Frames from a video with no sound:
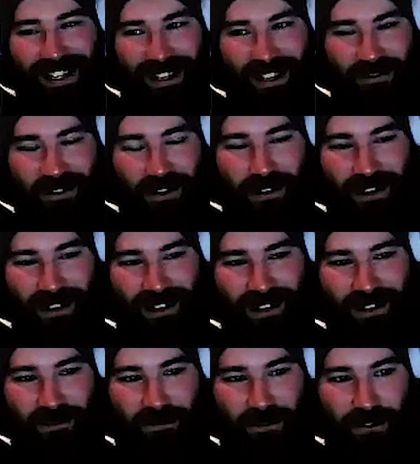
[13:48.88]
got a
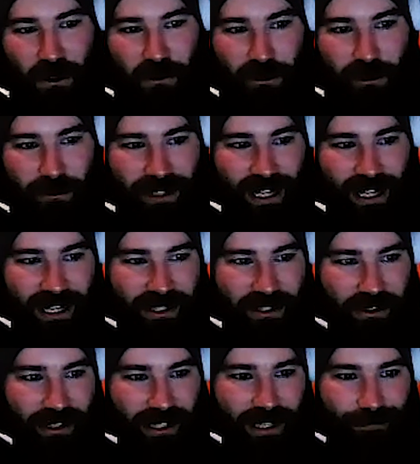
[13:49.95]
few doldrums in their
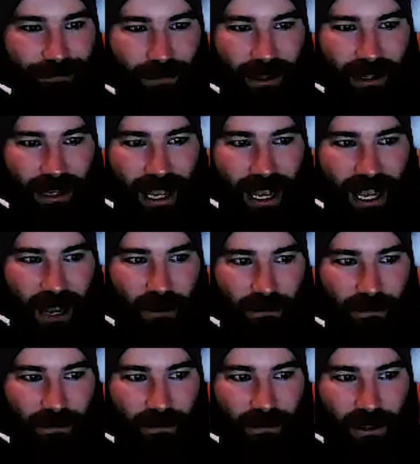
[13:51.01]
history. So
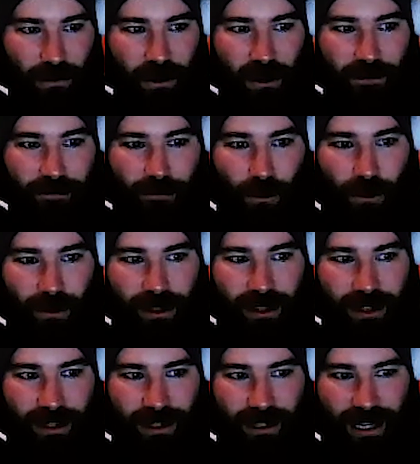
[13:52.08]
we know the
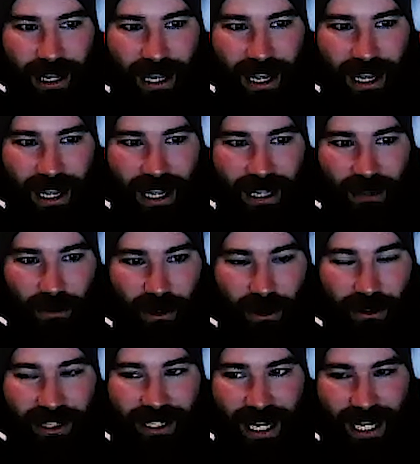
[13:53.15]
fourth. We know
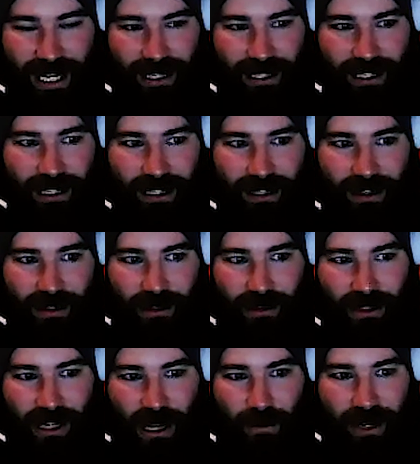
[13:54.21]
the second.
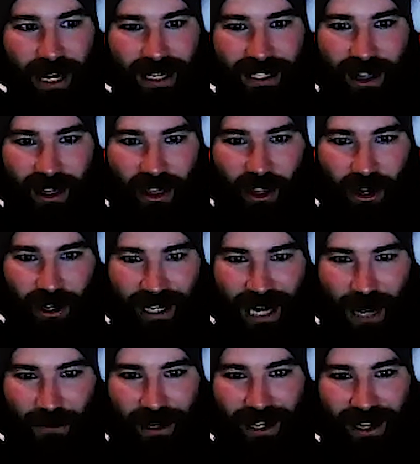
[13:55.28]
Can we guess the third? It
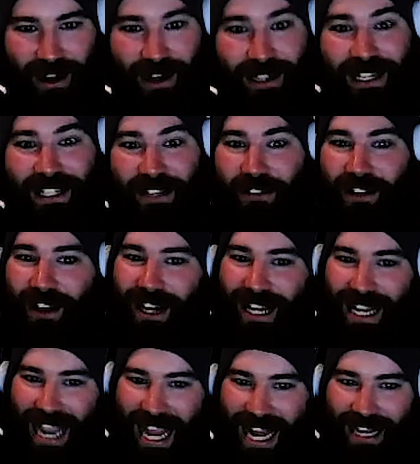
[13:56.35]
happened in 1979
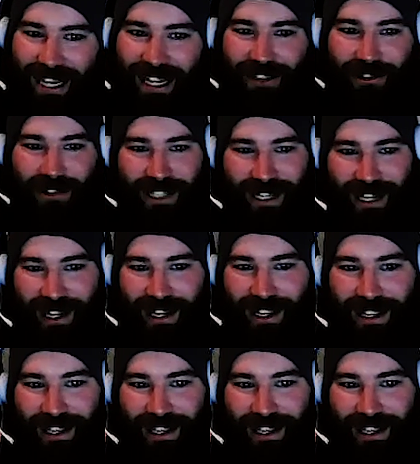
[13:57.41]
again. Interesting.